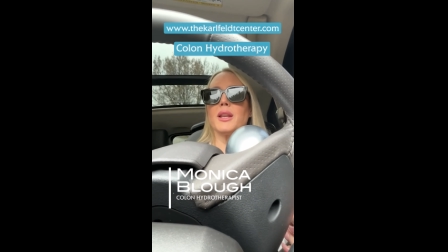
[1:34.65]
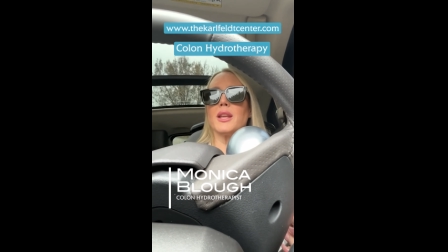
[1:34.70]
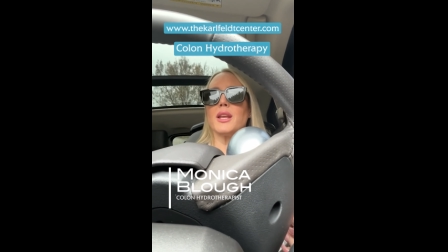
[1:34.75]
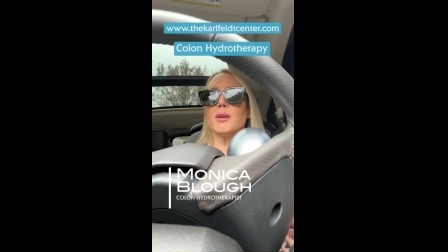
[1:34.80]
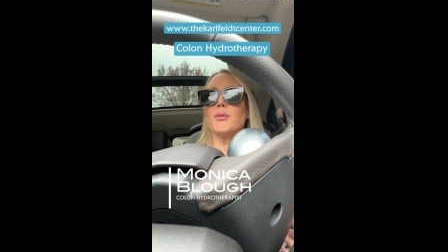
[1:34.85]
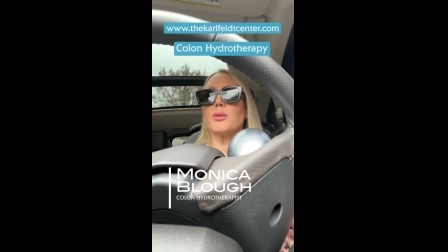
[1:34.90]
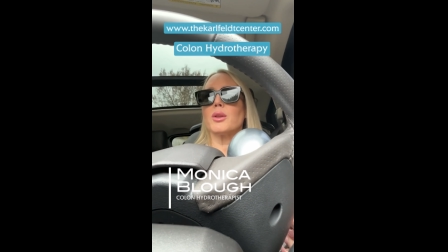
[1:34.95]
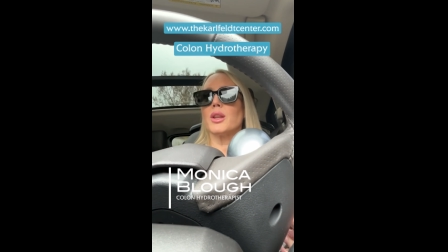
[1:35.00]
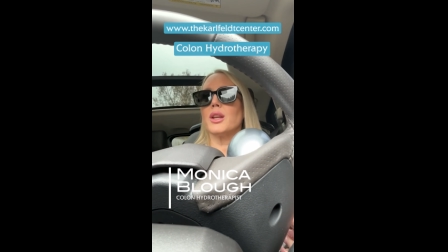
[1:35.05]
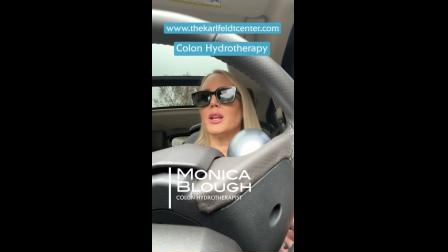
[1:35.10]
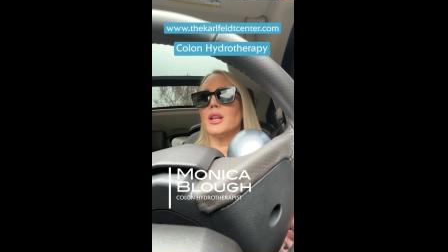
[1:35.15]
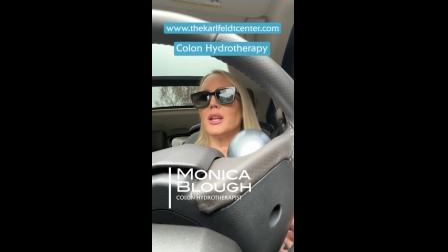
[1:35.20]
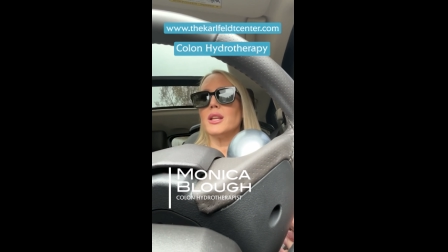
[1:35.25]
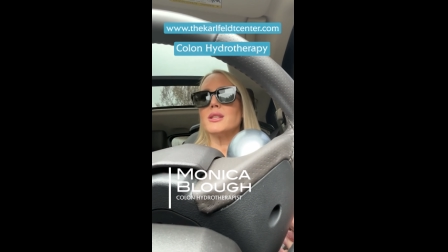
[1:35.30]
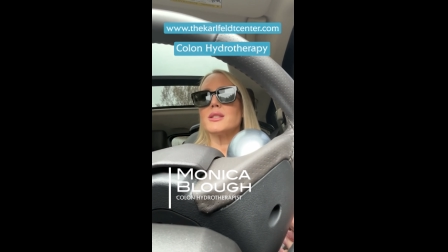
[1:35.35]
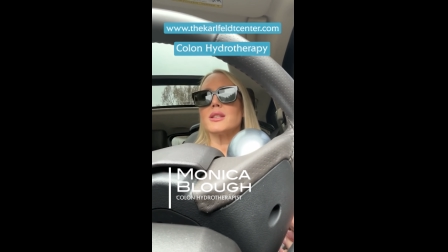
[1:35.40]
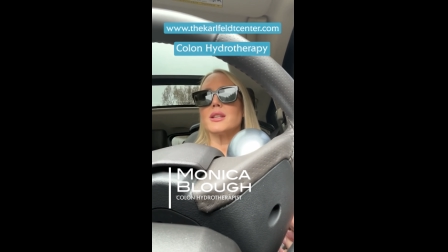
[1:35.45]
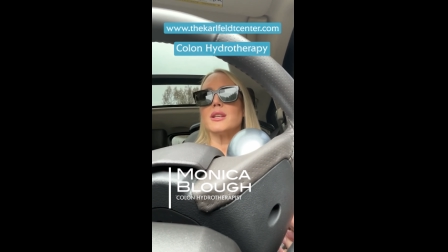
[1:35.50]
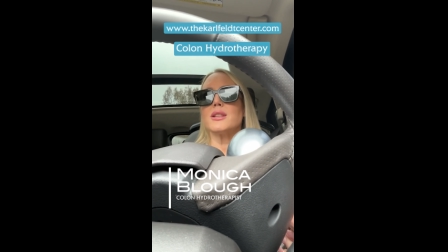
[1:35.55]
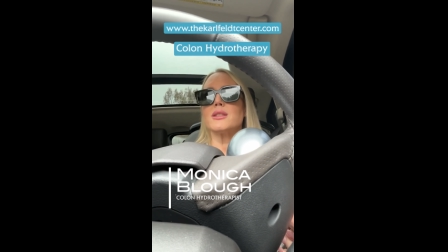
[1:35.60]
he really
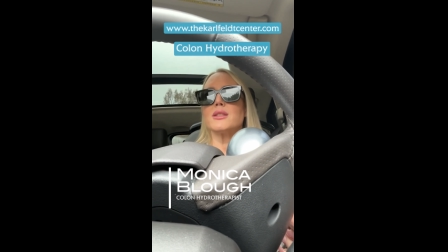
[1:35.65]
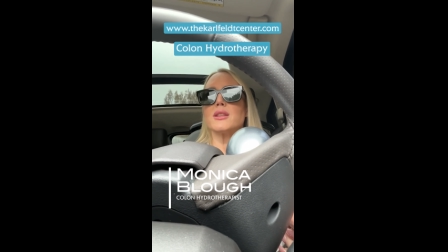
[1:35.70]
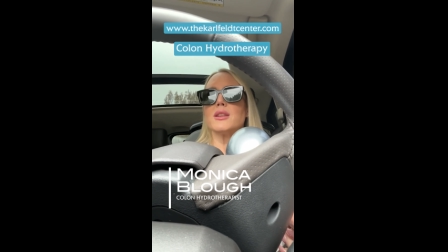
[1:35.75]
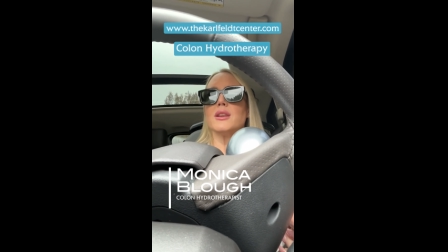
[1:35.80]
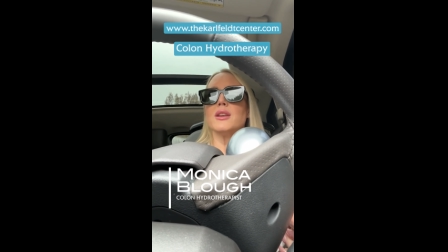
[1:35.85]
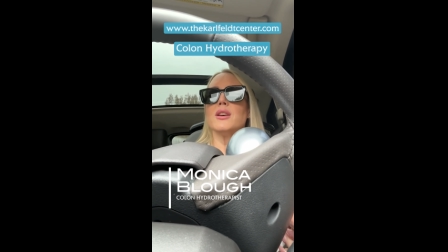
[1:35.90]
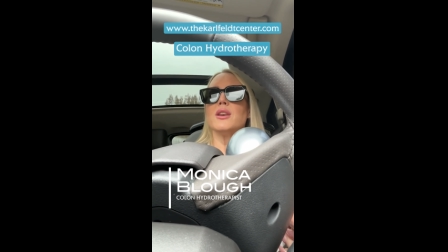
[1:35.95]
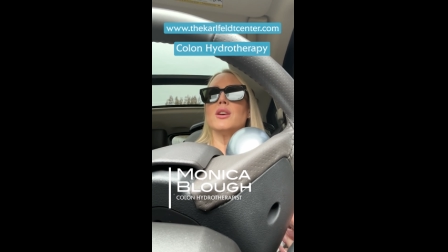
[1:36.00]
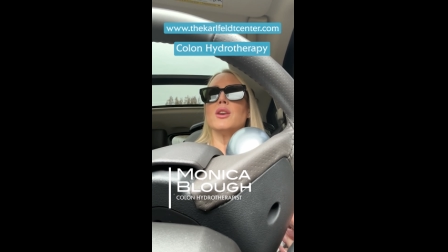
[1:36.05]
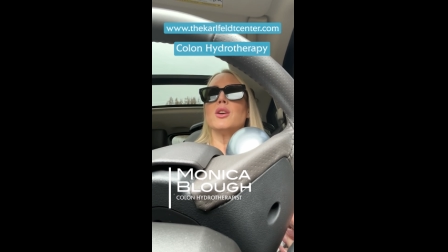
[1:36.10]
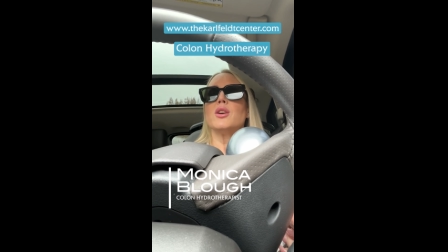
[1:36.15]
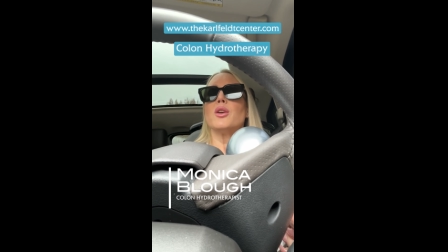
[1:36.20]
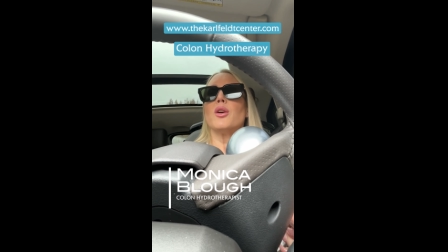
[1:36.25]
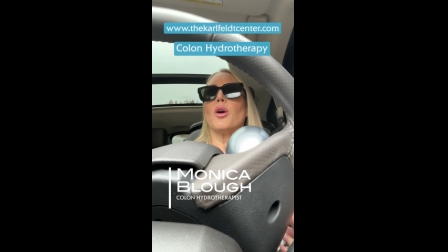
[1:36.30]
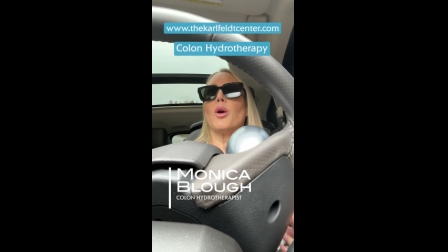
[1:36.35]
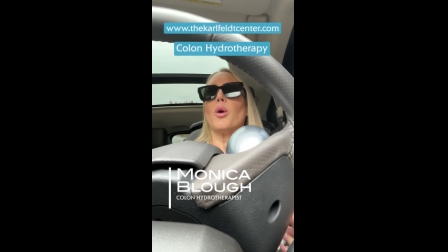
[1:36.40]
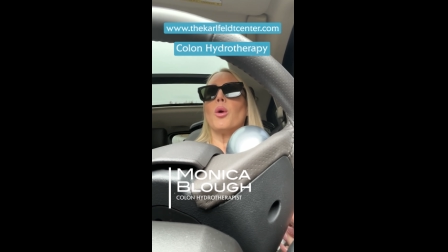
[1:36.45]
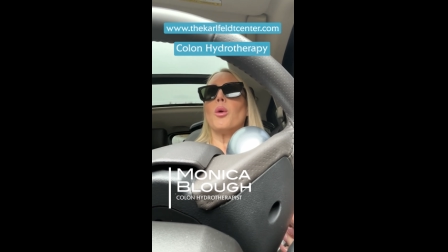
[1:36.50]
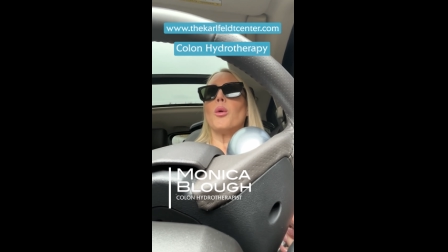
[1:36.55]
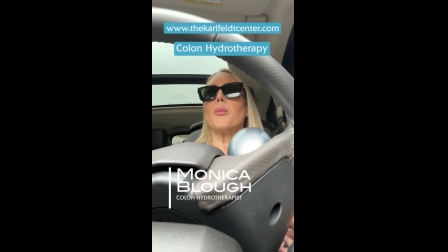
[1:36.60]
needs this.
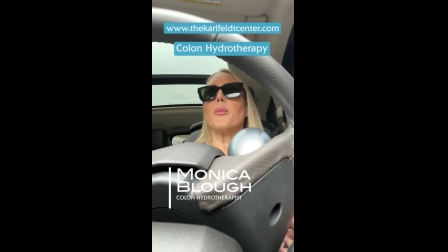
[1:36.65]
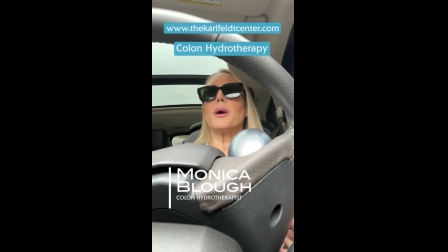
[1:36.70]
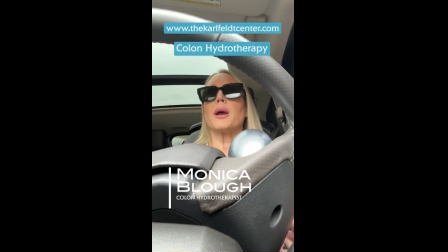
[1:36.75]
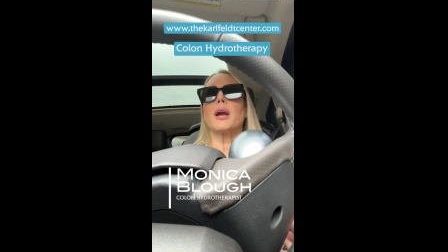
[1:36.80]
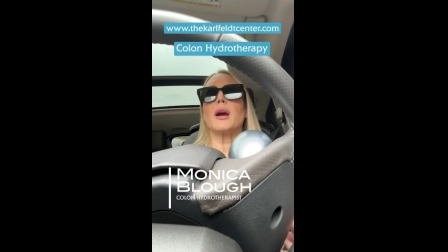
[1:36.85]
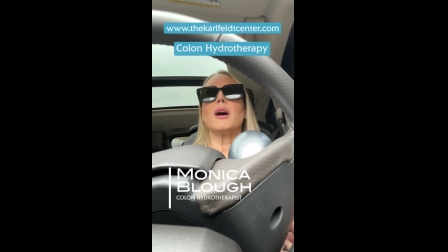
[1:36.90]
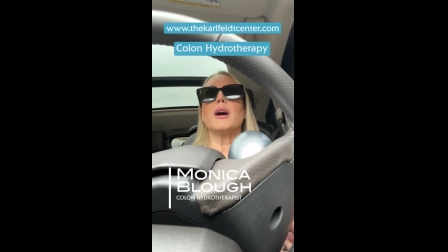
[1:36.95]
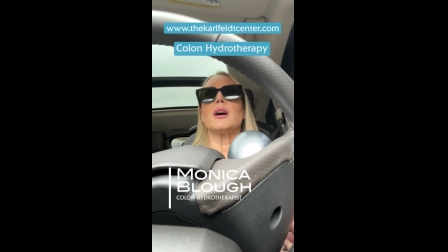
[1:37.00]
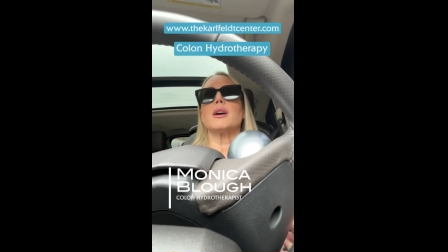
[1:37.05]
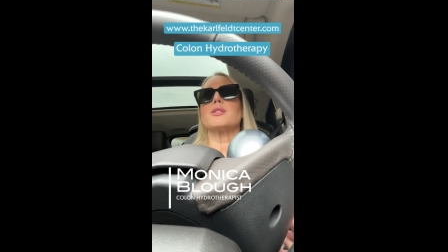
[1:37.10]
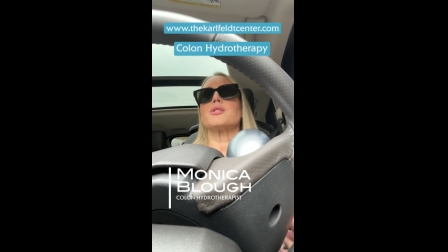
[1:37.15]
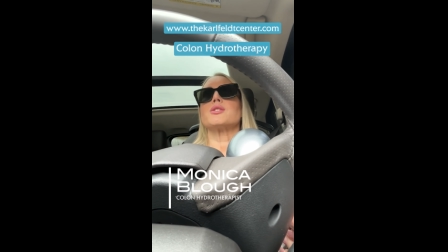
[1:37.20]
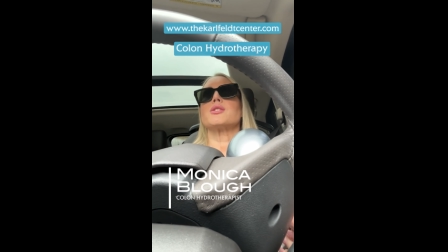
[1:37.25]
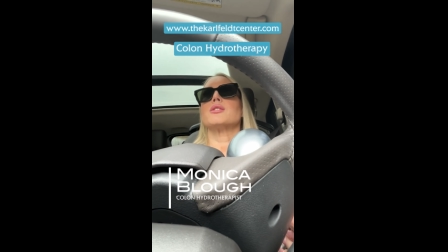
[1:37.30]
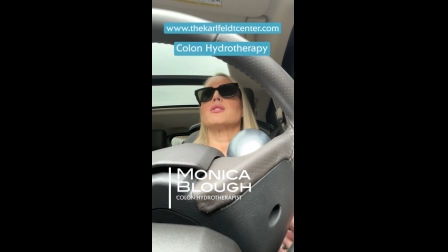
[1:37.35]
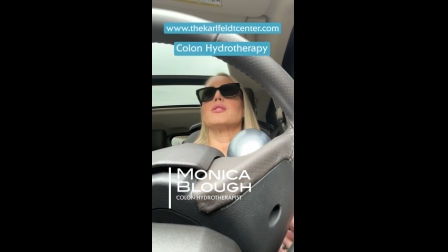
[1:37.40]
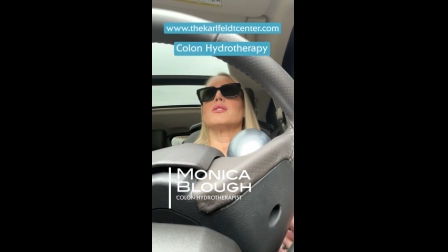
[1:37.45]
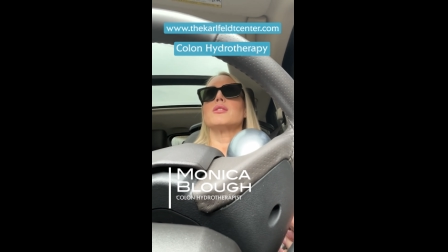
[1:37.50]
Oh my gosh.